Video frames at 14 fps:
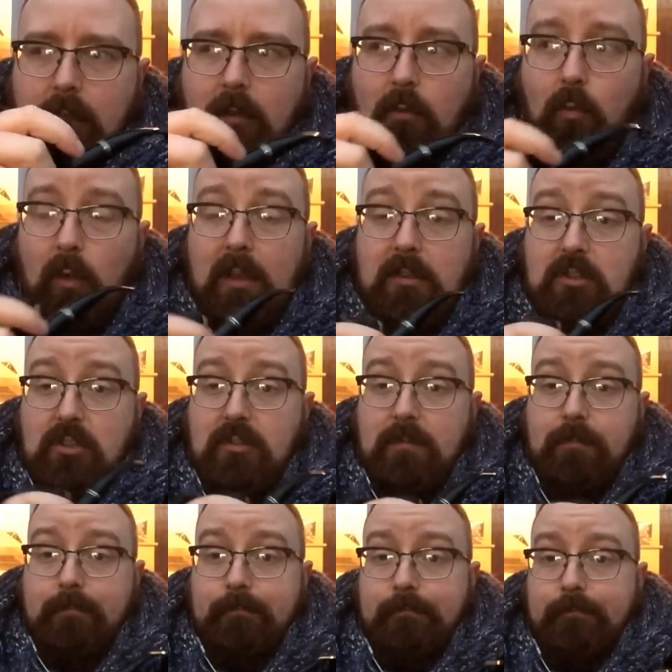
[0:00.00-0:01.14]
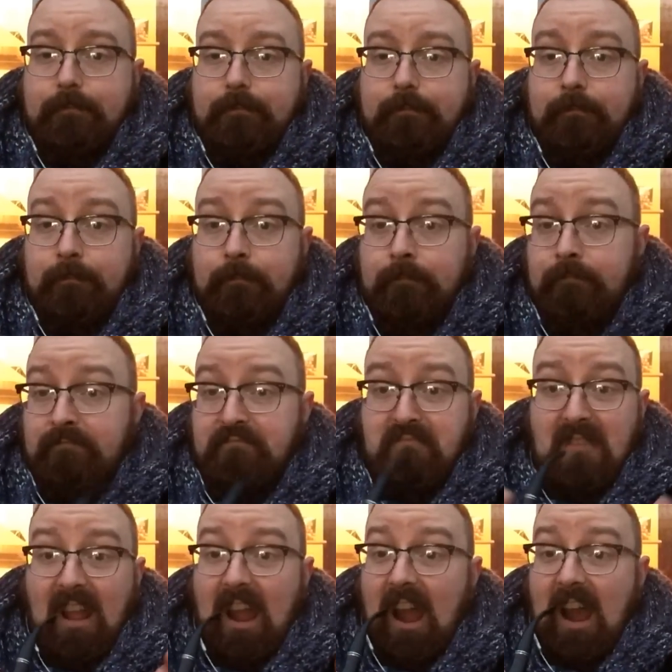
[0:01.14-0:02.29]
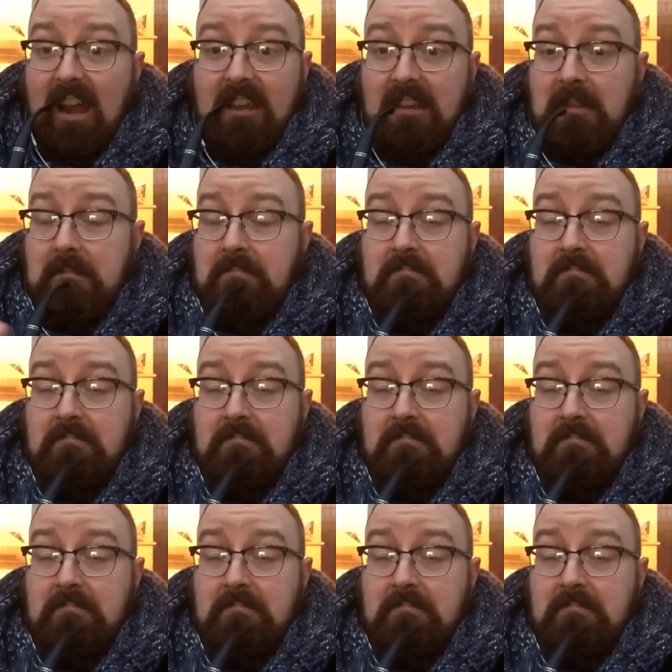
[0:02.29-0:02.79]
which I